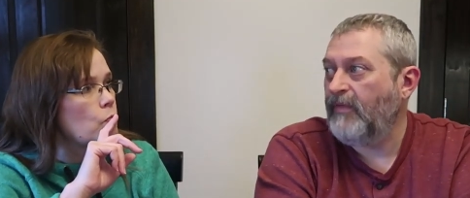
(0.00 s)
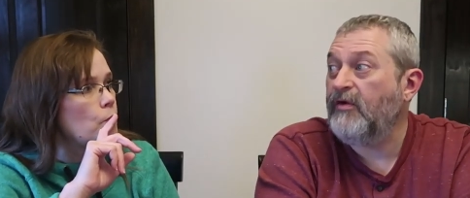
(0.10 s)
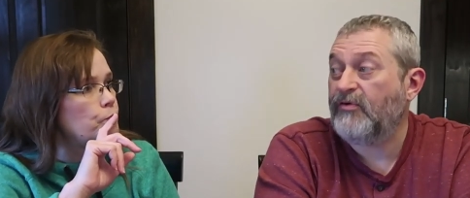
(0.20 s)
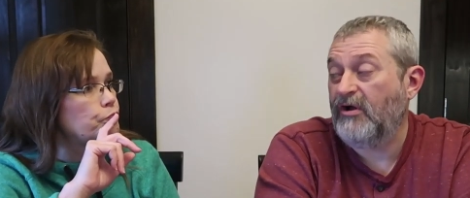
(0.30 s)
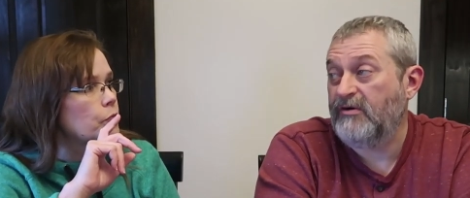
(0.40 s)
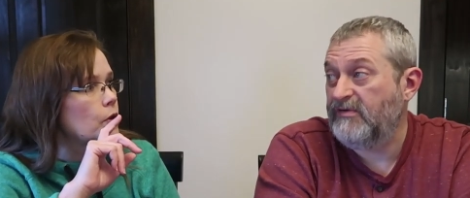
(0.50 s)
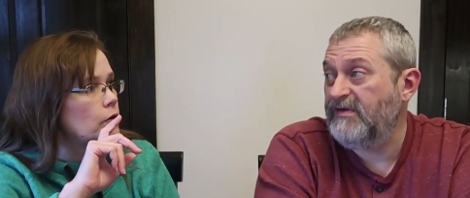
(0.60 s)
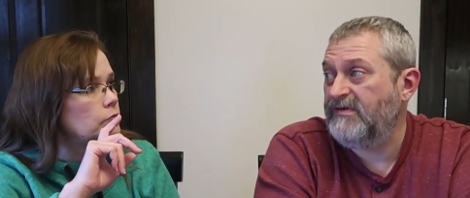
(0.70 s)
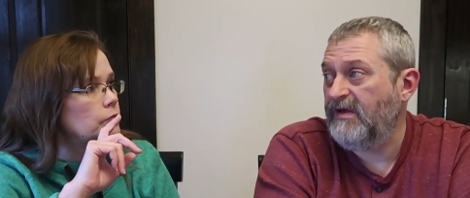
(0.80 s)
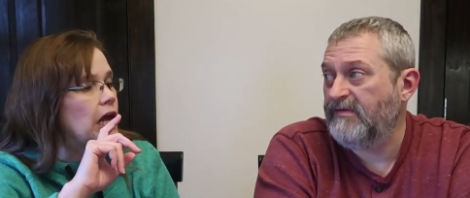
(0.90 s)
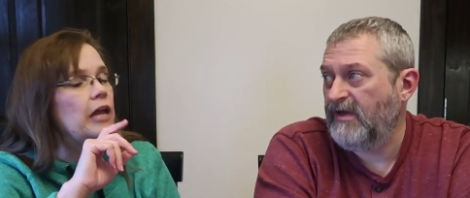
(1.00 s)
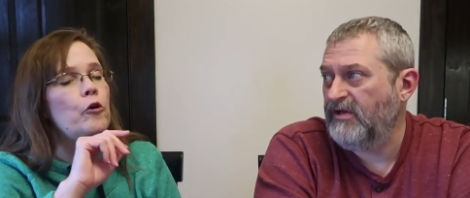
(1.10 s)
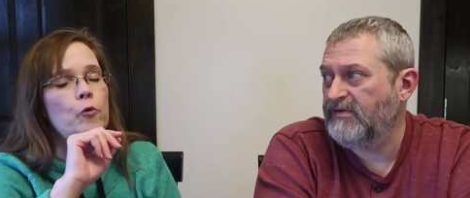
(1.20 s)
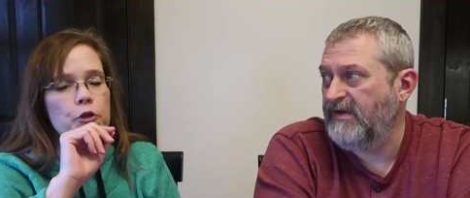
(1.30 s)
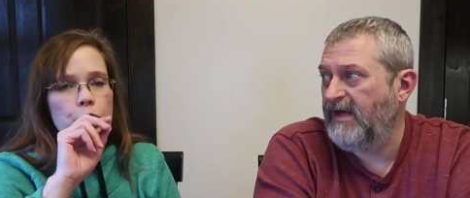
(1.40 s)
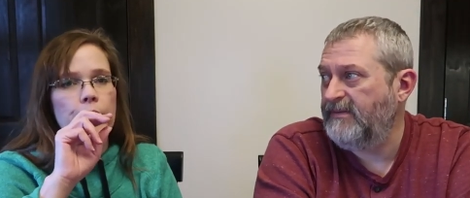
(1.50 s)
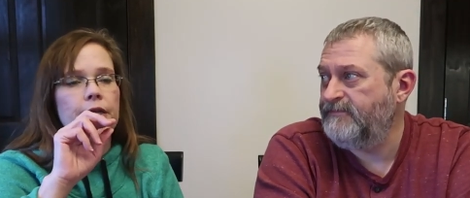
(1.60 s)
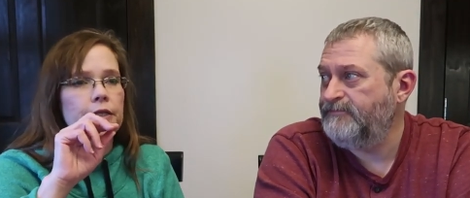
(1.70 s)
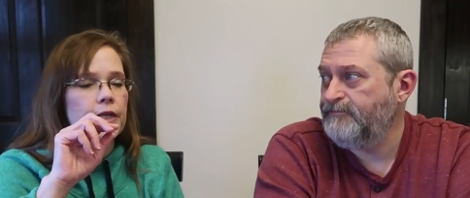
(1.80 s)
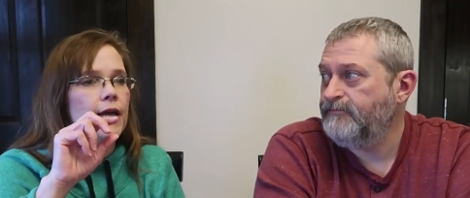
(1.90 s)
Speaker 1: Those are 160 because I, I know what today. you
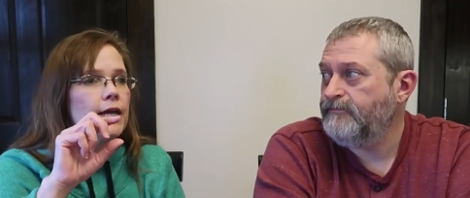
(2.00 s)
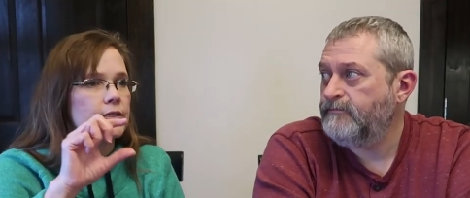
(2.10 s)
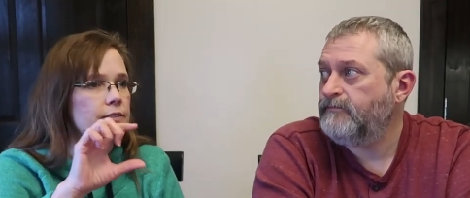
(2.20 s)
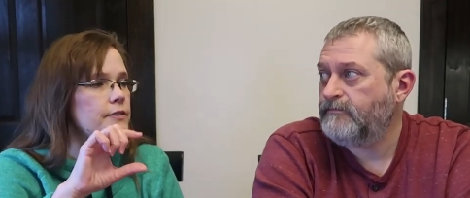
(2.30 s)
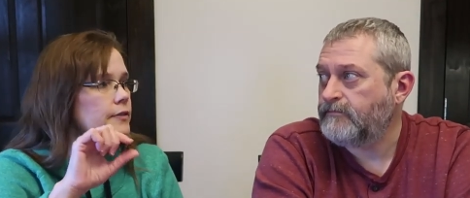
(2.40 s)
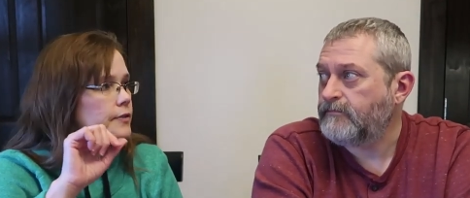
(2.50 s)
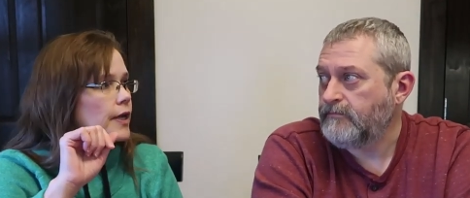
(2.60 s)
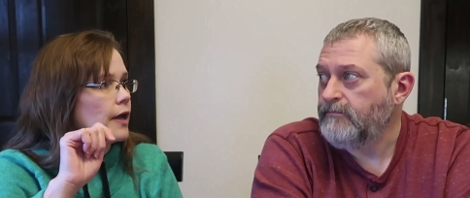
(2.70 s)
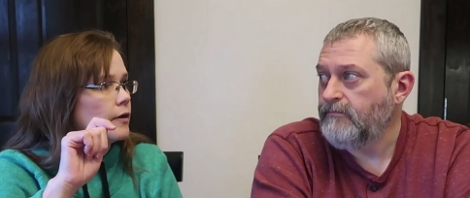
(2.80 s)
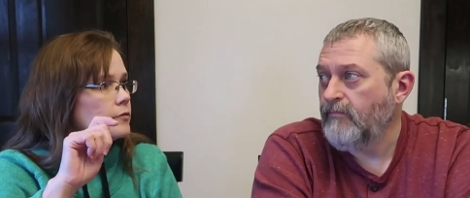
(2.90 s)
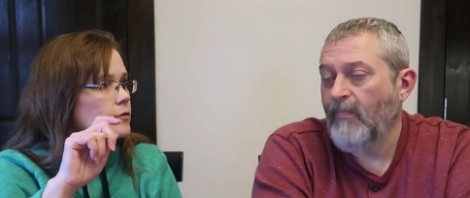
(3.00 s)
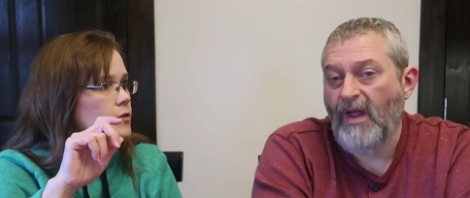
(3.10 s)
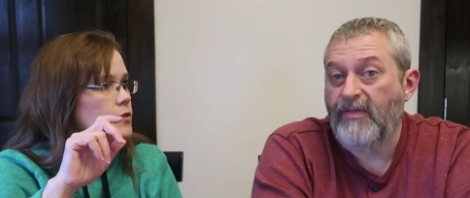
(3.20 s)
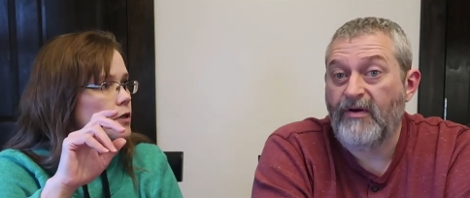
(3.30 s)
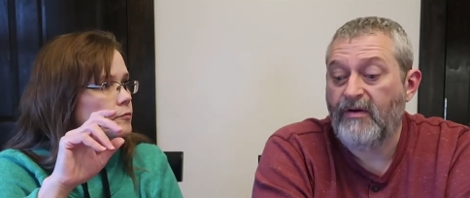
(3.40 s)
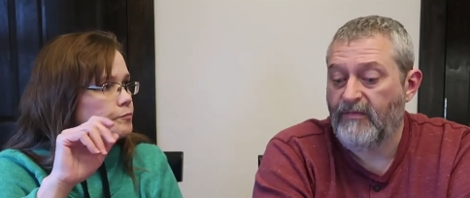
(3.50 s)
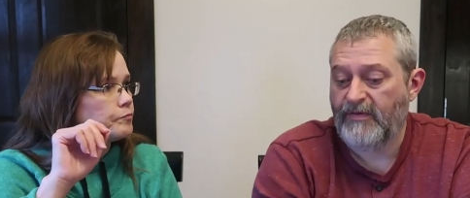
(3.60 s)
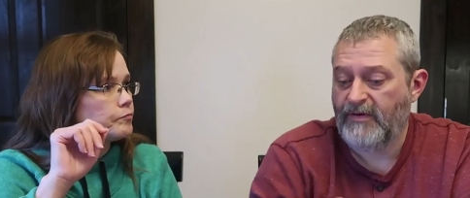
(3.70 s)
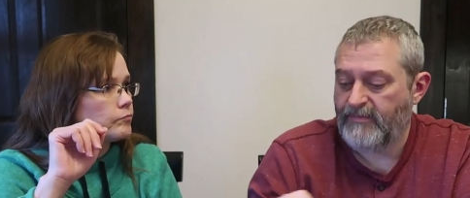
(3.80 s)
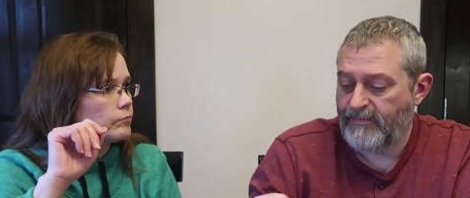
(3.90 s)
Speaker 2: mean. Yes, yeah. And so, they're
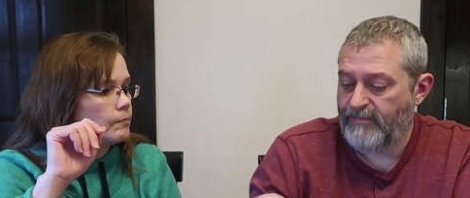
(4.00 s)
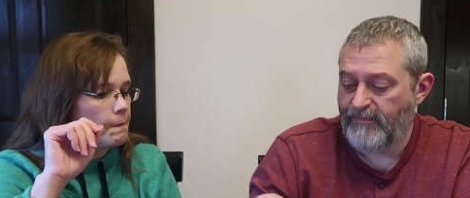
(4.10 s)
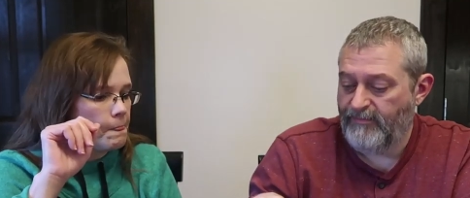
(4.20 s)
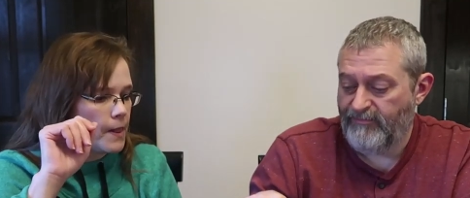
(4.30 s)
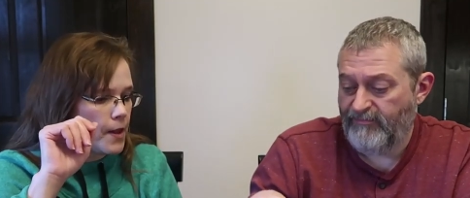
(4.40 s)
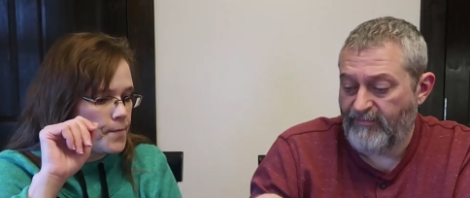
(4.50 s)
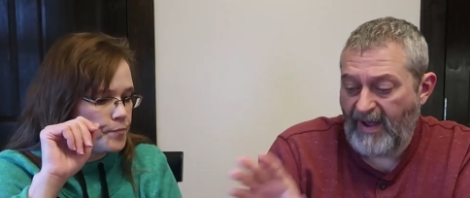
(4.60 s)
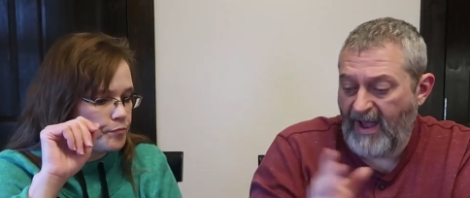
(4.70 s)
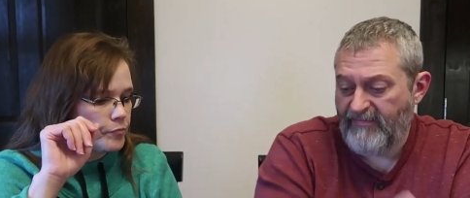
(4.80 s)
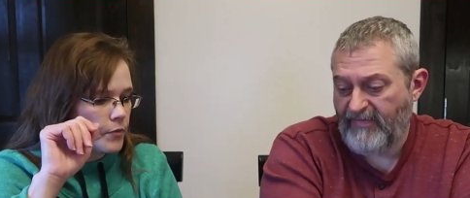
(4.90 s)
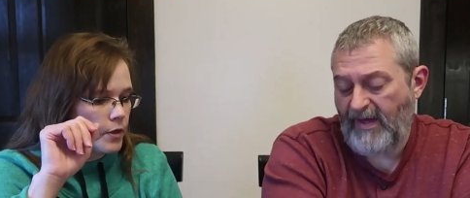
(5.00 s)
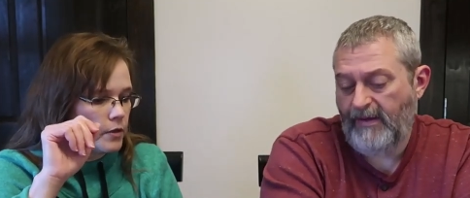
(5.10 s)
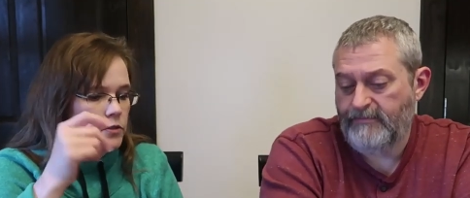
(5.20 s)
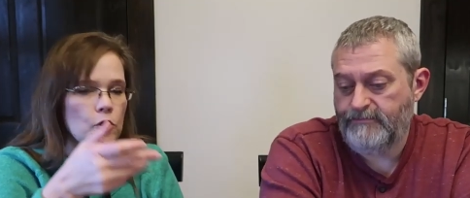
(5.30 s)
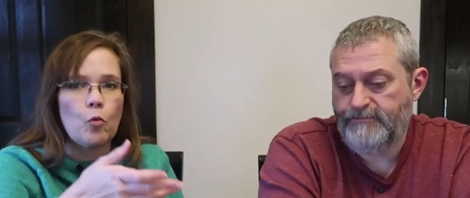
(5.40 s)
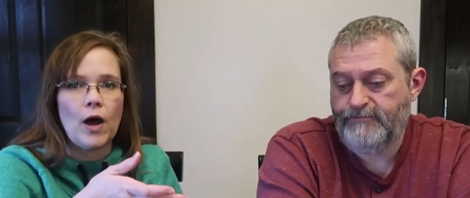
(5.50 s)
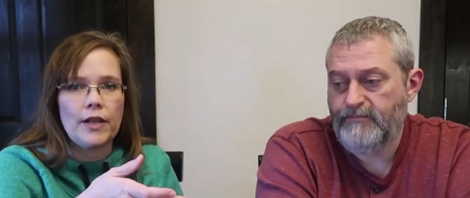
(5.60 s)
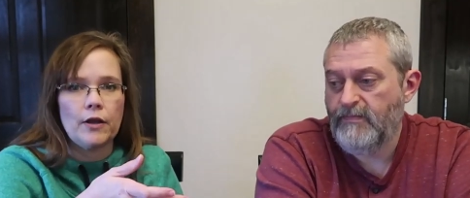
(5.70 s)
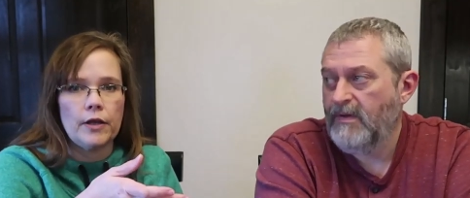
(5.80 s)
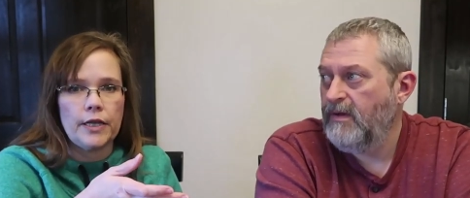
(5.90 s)
Speaker 1: they're half that.
Speaker 2: So why
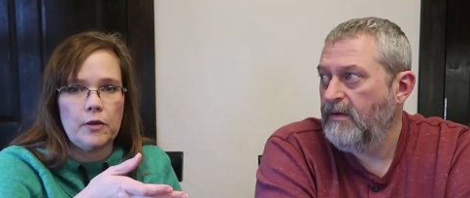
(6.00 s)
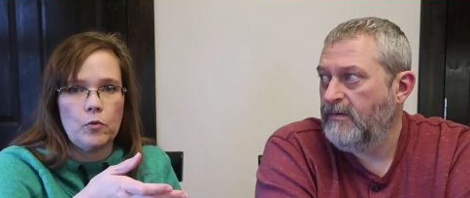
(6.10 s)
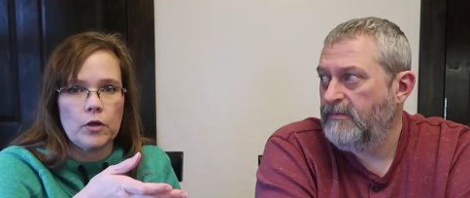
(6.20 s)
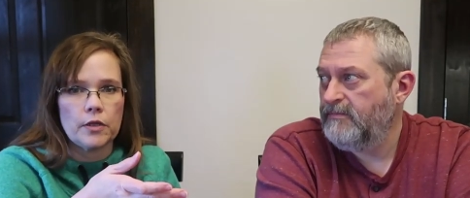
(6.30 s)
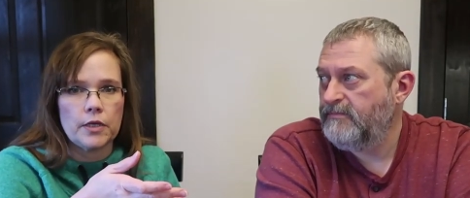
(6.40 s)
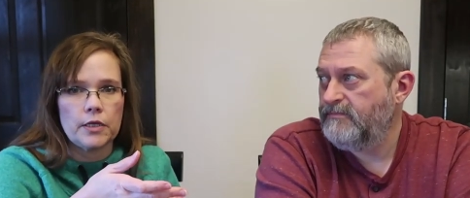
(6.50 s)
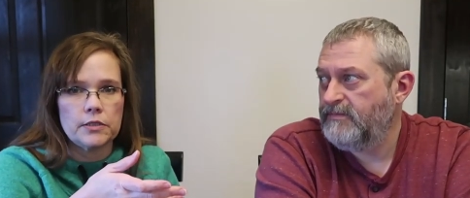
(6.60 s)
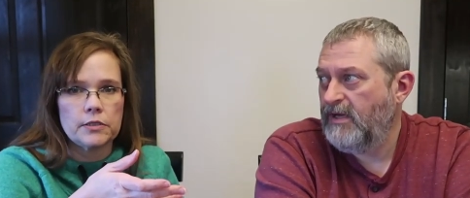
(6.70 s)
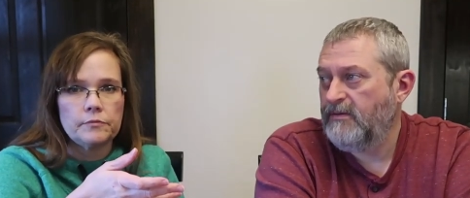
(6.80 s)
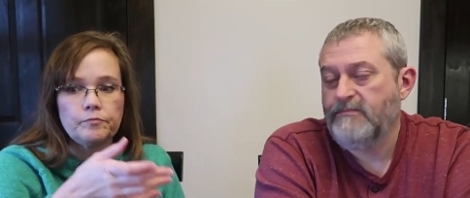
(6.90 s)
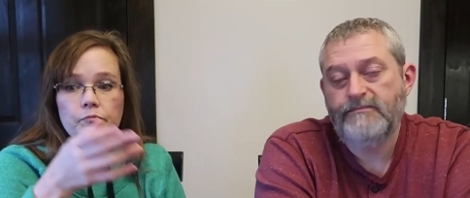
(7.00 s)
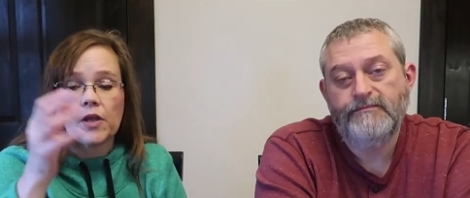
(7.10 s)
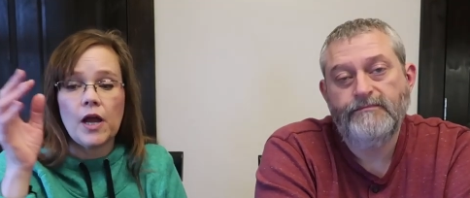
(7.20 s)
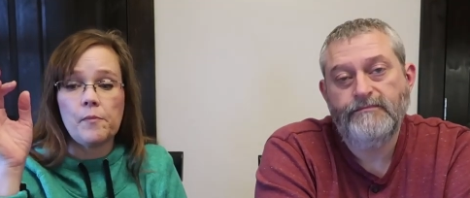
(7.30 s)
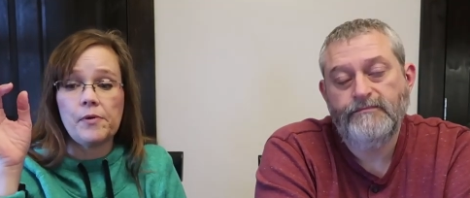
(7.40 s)
not eat one of these? Yeah. Uh,